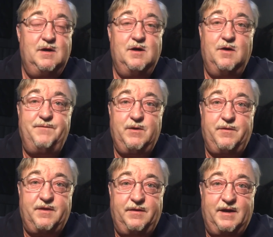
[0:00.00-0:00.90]
hopefully
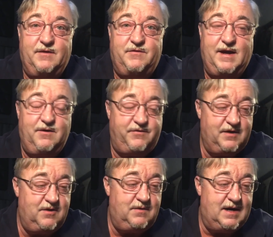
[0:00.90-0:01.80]
within the next day or
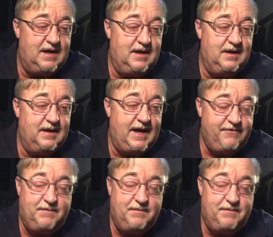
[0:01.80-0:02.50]
so, I'll have